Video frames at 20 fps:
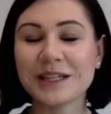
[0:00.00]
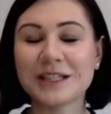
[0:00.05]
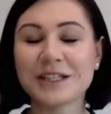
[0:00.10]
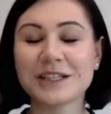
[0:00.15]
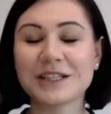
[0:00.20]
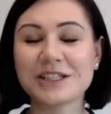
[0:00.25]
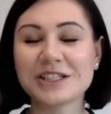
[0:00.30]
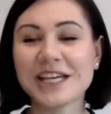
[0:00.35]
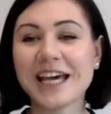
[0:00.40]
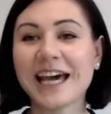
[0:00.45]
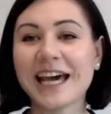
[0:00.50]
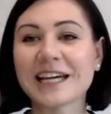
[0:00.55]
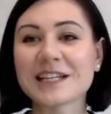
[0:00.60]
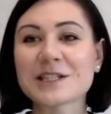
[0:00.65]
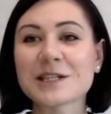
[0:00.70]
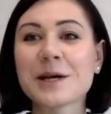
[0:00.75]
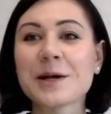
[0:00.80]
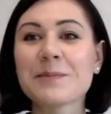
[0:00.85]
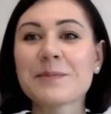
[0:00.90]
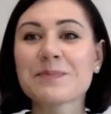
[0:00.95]
the
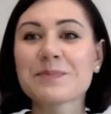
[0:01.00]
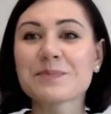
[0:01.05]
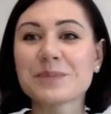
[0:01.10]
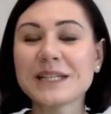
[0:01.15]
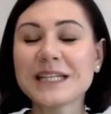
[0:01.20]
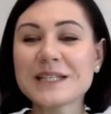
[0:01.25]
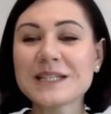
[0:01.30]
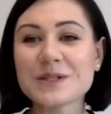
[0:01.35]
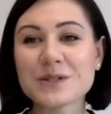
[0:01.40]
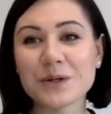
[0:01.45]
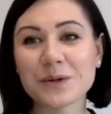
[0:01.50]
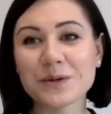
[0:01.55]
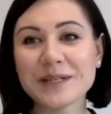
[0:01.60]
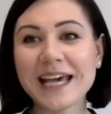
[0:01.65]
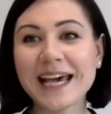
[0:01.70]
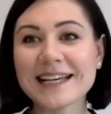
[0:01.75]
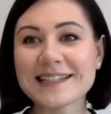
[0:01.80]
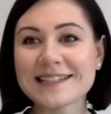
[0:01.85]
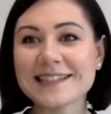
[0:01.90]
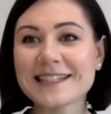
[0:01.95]
chat. Please don't
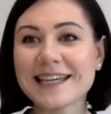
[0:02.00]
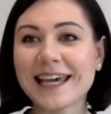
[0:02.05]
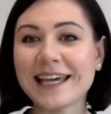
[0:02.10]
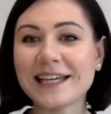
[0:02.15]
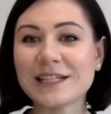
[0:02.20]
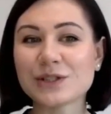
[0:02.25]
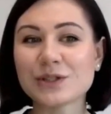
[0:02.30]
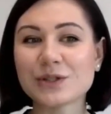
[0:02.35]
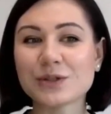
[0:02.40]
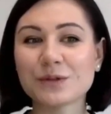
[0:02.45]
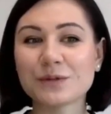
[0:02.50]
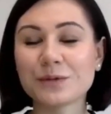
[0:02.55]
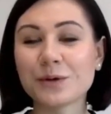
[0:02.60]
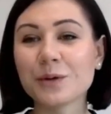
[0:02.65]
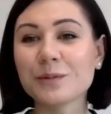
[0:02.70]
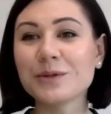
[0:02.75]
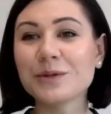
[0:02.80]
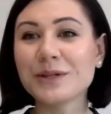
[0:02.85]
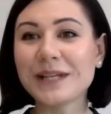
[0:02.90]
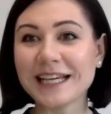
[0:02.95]
hesitate to
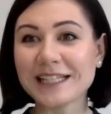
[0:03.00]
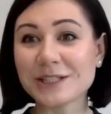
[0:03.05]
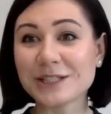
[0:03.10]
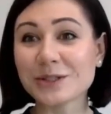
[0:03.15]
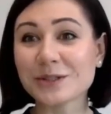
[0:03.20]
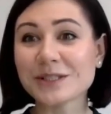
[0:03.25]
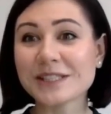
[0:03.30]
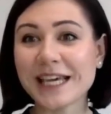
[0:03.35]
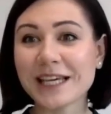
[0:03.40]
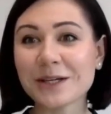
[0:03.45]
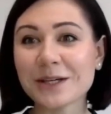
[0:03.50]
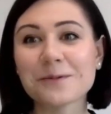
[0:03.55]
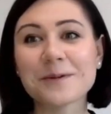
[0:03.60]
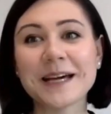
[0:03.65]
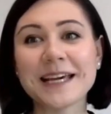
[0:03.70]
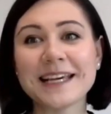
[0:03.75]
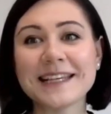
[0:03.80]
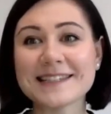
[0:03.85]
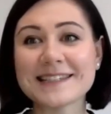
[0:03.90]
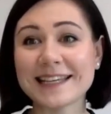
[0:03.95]
formulate your
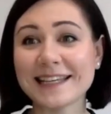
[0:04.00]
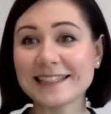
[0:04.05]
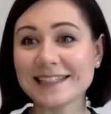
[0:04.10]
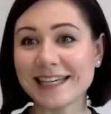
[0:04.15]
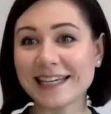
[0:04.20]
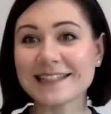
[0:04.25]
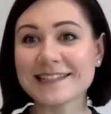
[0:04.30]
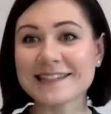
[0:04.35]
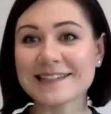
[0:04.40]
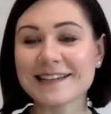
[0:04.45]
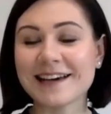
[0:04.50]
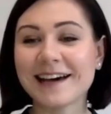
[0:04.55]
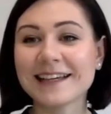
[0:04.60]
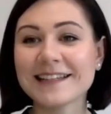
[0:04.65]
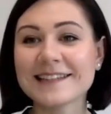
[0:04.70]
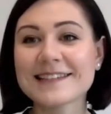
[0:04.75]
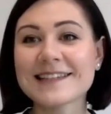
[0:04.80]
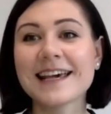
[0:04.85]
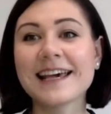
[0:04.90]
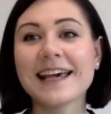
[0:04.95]
takeaways and
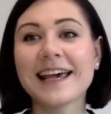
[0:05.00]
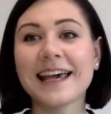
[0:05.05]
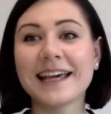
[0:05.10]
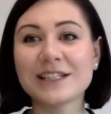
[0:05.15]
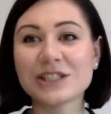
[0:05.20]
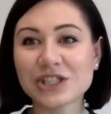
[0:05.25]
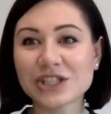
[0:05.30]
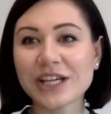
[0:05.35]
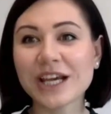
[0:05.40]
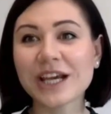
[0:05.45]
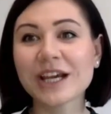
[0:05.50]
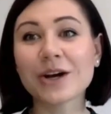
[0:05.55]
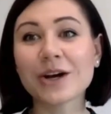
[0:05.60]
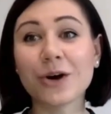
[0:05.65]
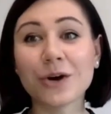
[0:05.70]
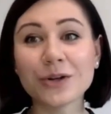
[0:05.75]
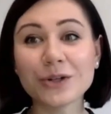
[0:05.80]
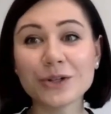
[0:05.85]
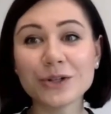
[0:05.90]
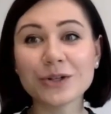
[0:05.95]
insights and share
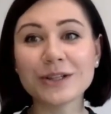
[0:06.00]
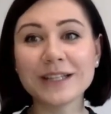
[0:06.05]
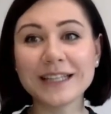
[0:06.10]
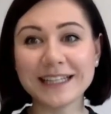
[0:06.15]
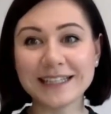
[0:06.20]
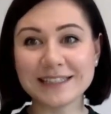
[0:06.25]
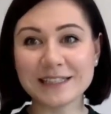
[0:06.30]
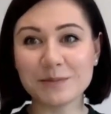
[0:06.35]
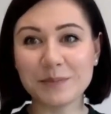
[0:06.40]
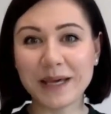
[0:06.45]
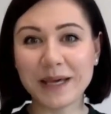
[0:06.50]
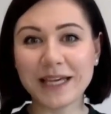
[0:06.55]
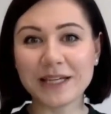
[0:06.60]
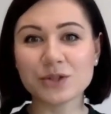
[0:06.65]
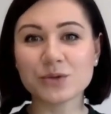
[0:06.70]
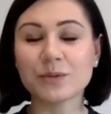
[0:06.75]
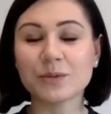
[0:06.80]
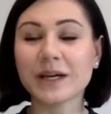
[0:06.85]
on your LinkedIn page,